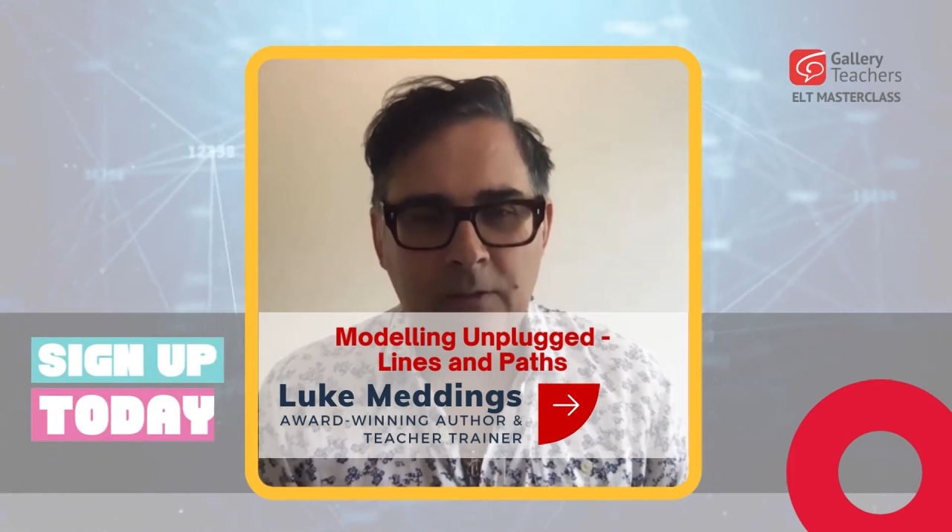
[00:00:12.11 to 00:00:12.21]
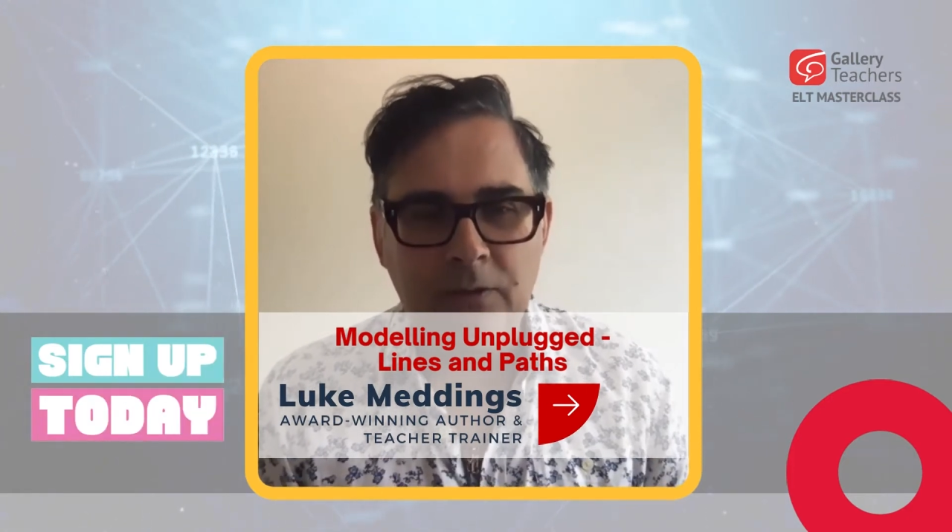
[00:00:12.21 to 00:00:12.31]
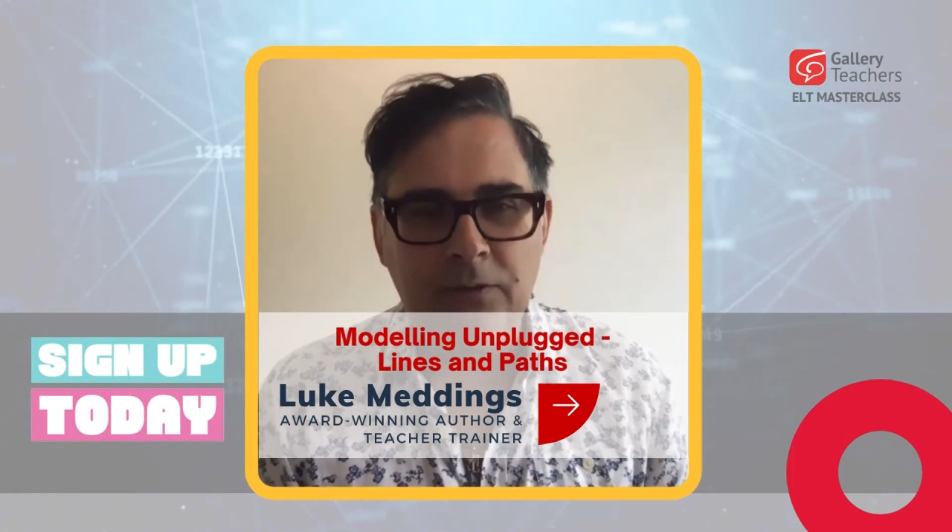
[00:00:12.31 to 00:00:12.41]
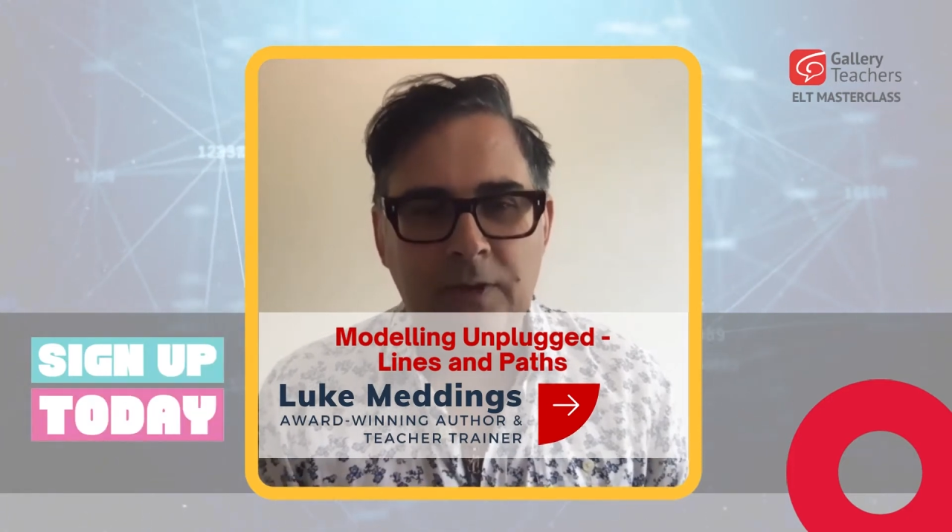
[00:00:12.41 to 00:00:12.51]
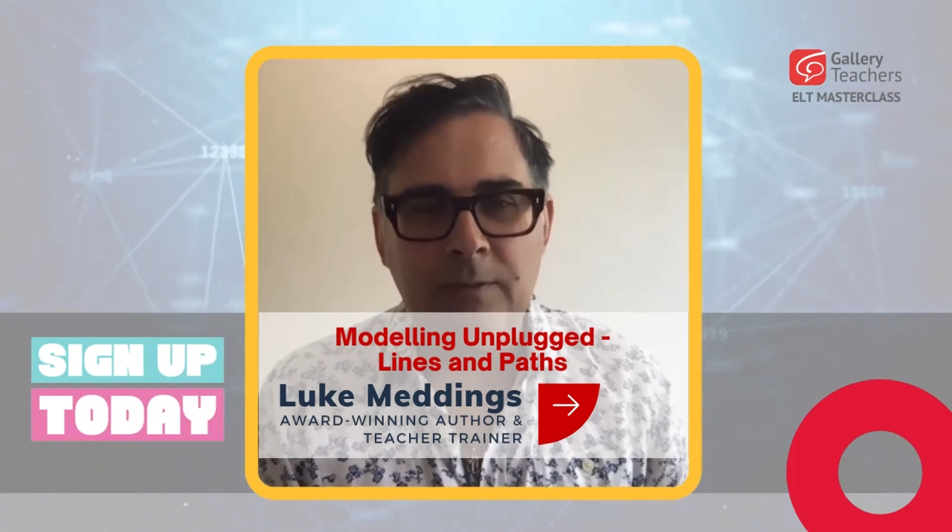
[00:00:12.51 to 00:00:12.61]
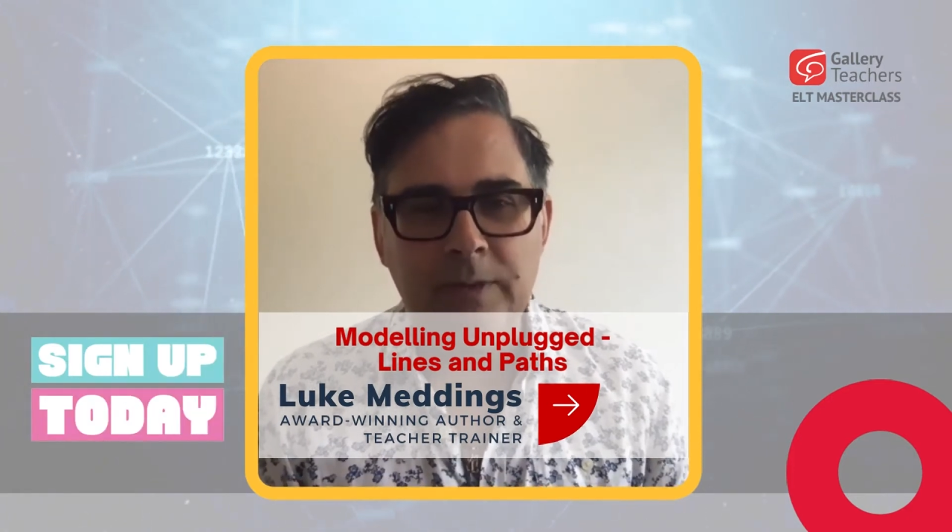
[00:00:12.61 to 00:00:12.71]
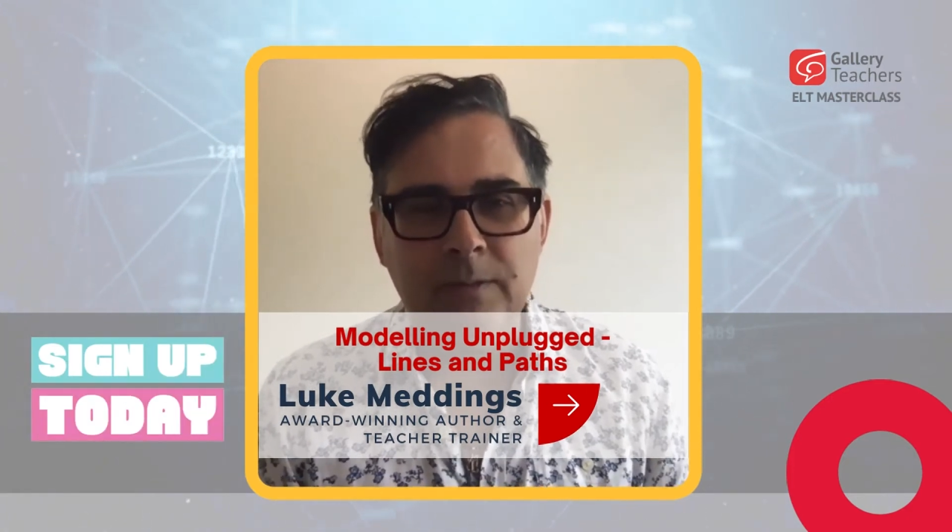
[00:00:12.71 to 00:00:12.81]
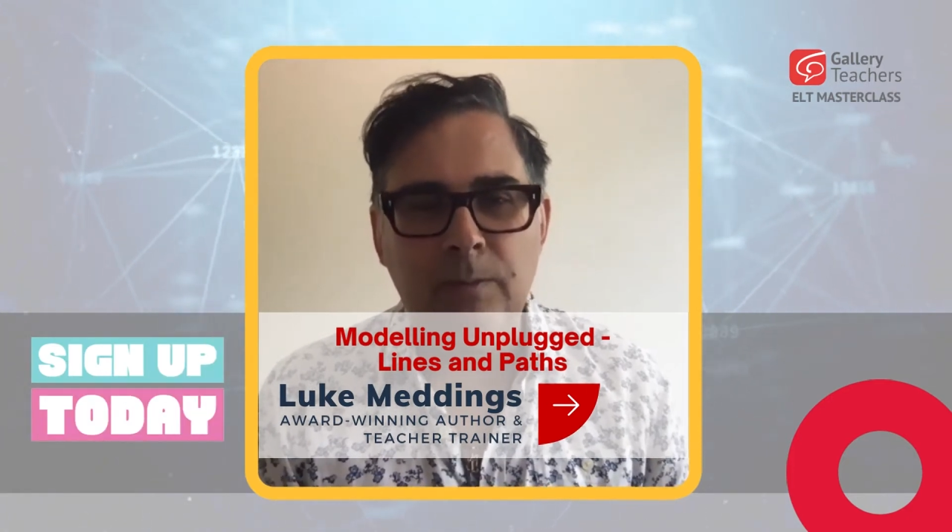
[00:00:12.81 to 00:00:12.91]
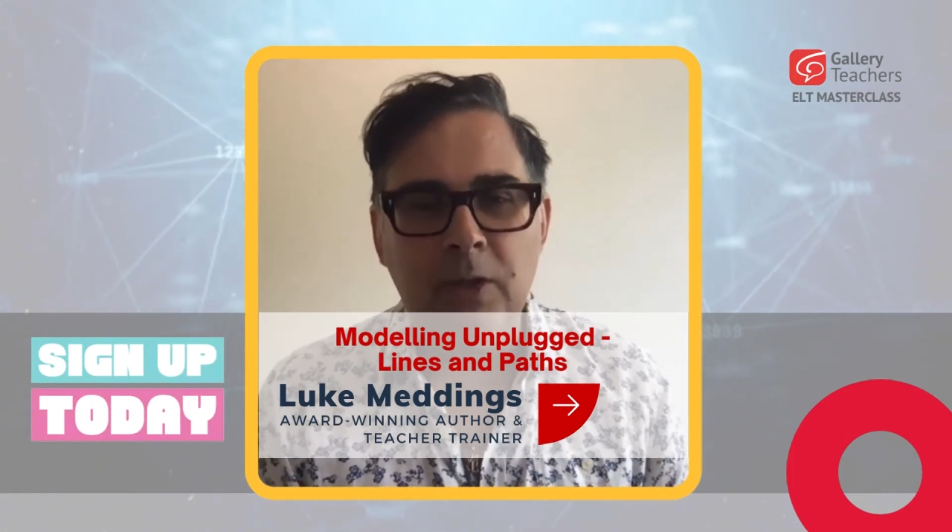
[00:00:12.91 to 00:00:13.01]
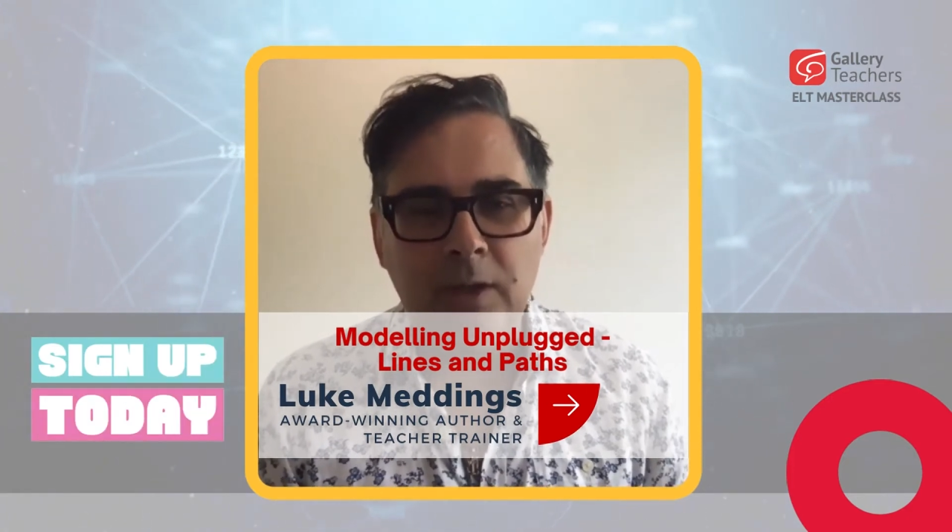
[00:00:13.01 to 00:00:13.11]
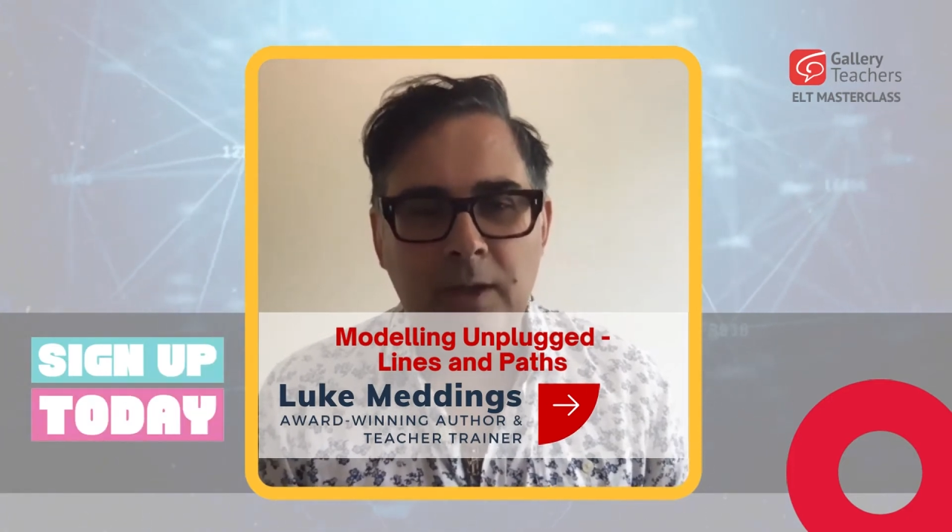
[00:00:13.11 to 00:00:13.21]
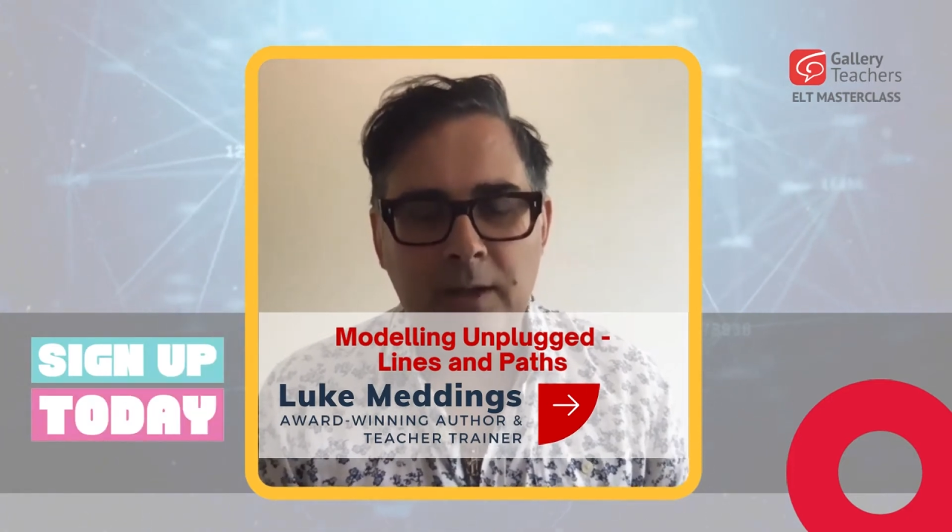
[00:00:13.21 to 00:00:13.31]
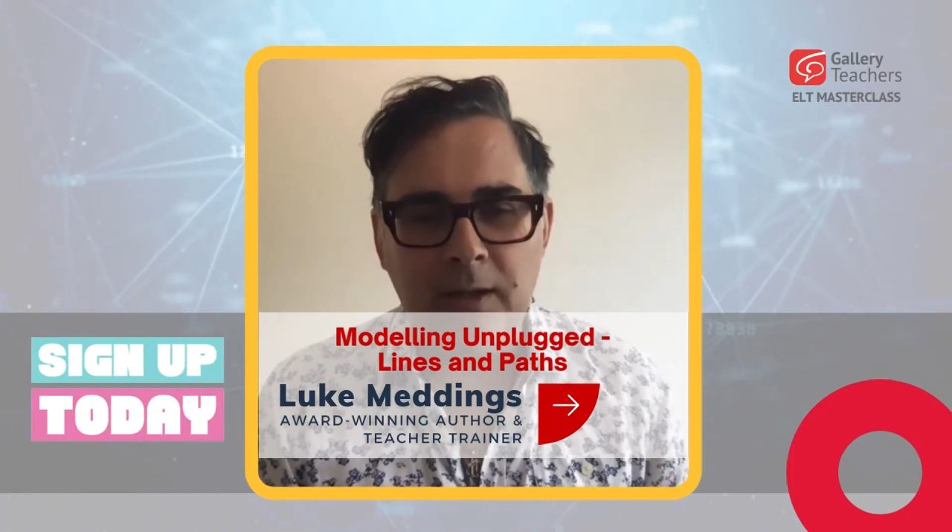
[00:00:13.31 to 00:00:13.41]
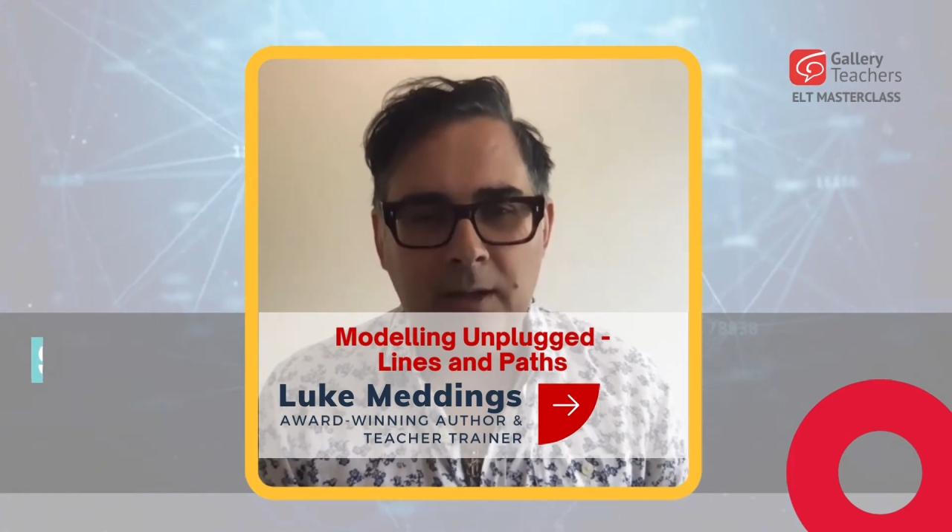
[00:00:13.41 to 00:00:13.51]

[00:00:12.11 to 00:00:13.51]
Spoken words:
The theme is modeling